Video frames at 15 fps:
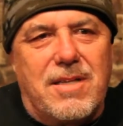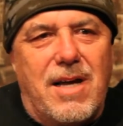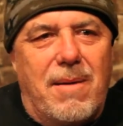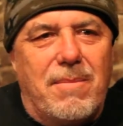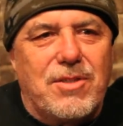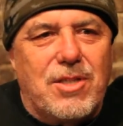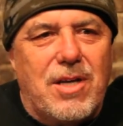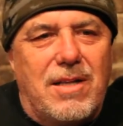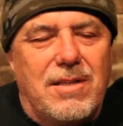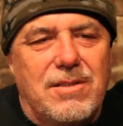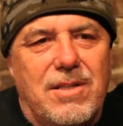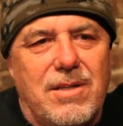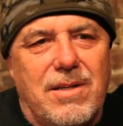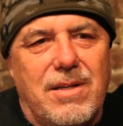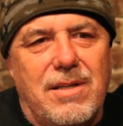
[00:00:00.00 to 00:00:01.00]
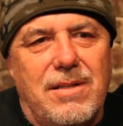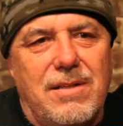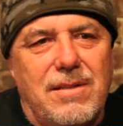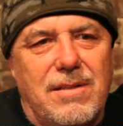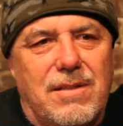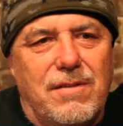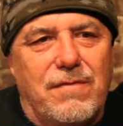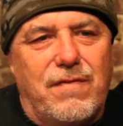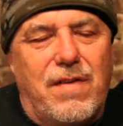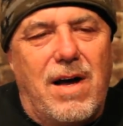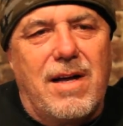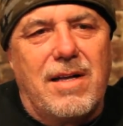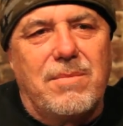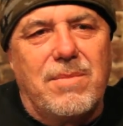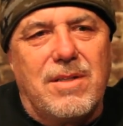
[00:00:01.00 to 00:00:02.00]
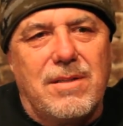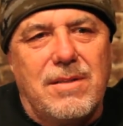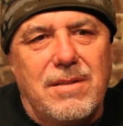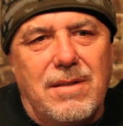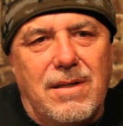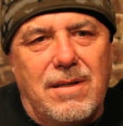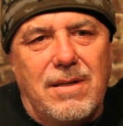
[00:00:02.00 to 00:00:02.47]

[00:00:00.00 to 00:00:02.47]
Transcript: time in solitary confinement.